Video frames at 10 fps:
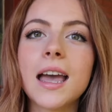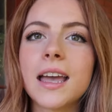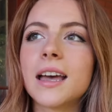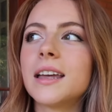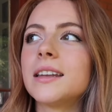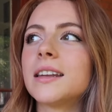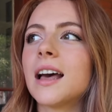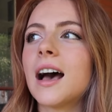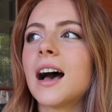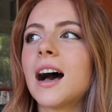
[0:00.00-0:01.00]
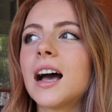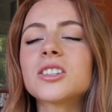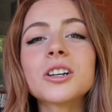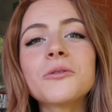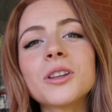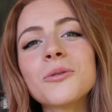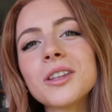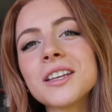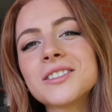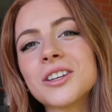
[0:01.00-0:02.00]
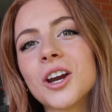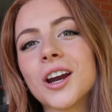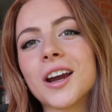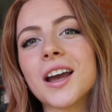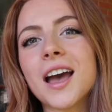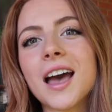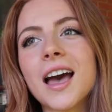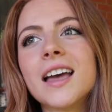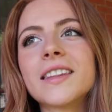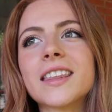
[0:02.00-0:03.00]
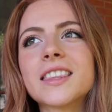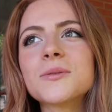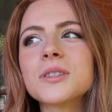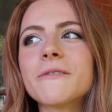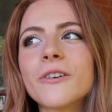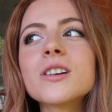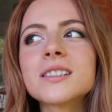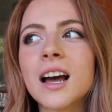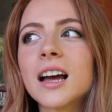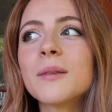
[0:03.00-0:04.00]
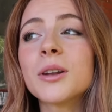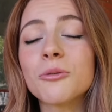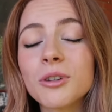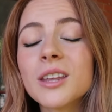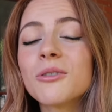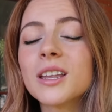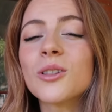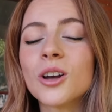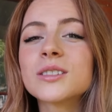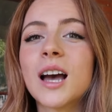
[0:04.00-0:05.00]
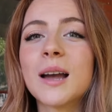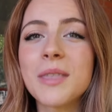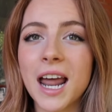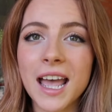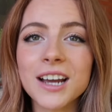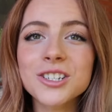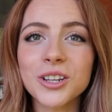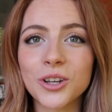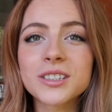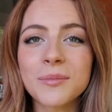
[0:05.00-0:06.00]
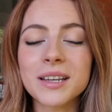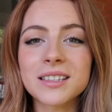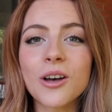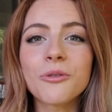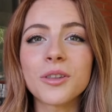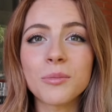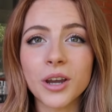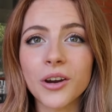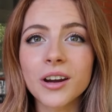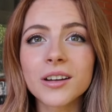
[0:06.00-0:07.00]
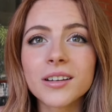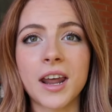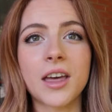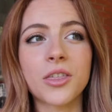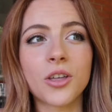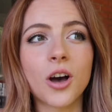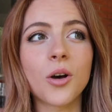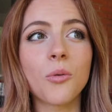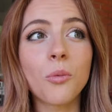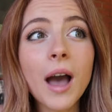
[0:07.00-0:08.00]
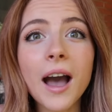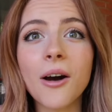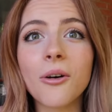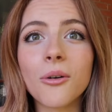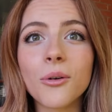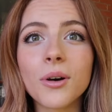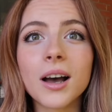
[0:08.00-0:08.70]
And I started feeling really insecure. And like this was the first time in a really, really long time that I actually looked at myself in the mirror and I thought, wow,